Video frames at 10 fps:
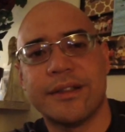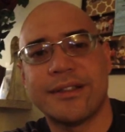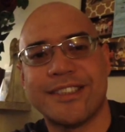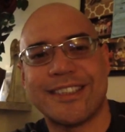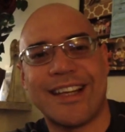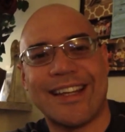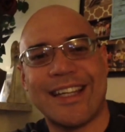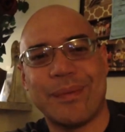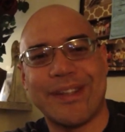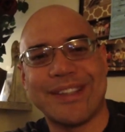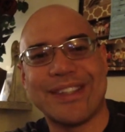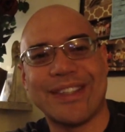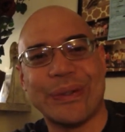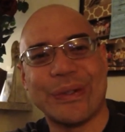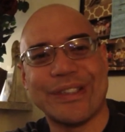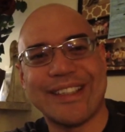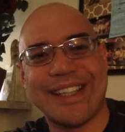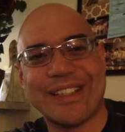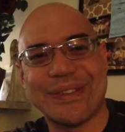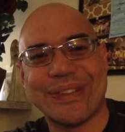Just kind of keeping it to the Lord's
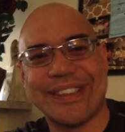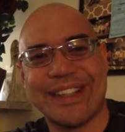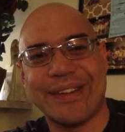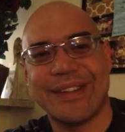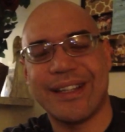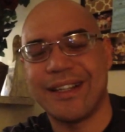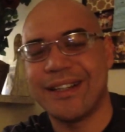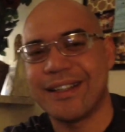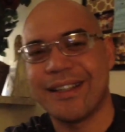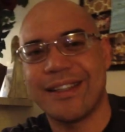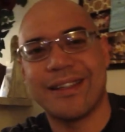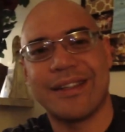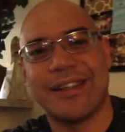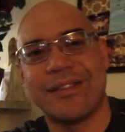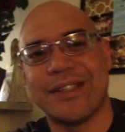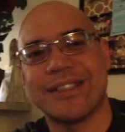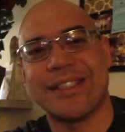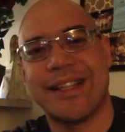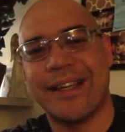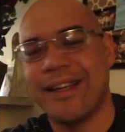schedule, giving
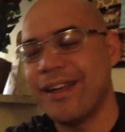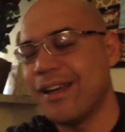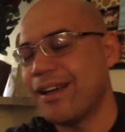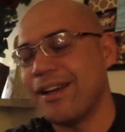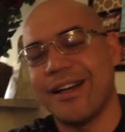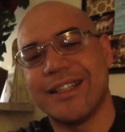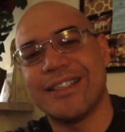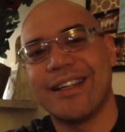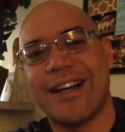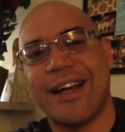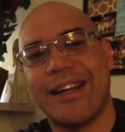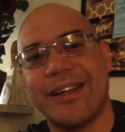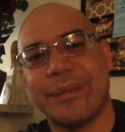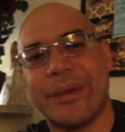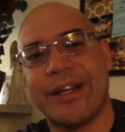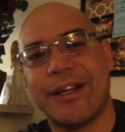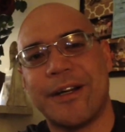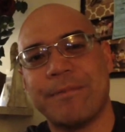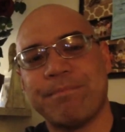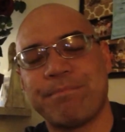Sunday to God. But
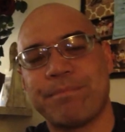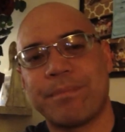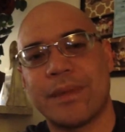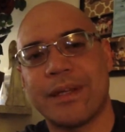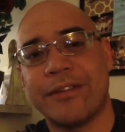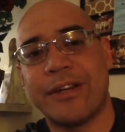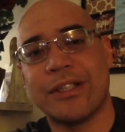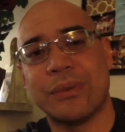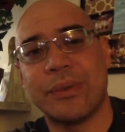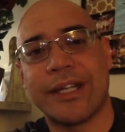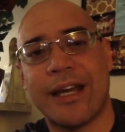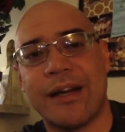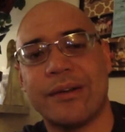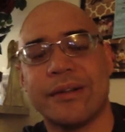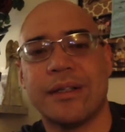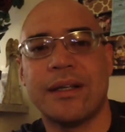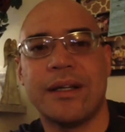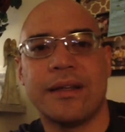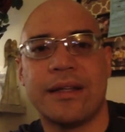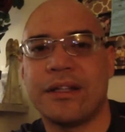if I do work out,
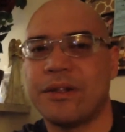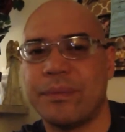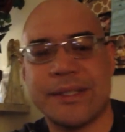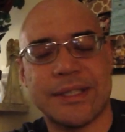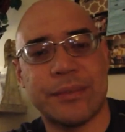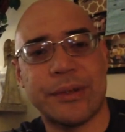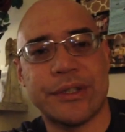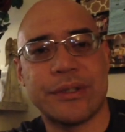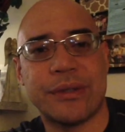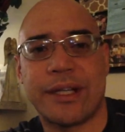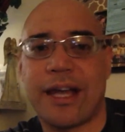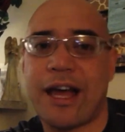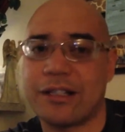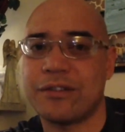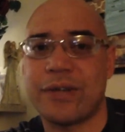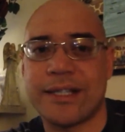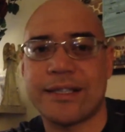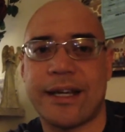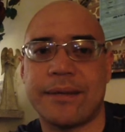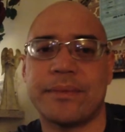then it'll be similar to like an active rest
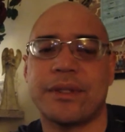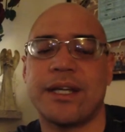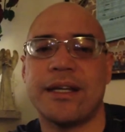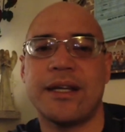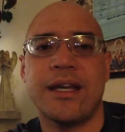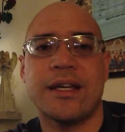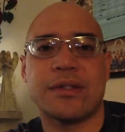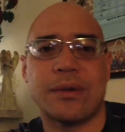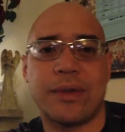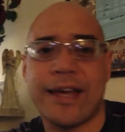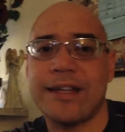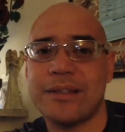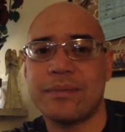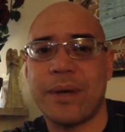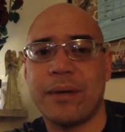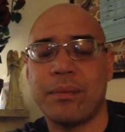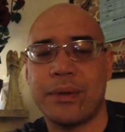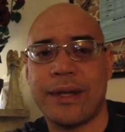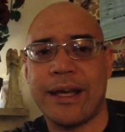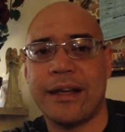day. Okay, so that is my
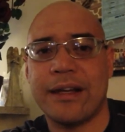plan.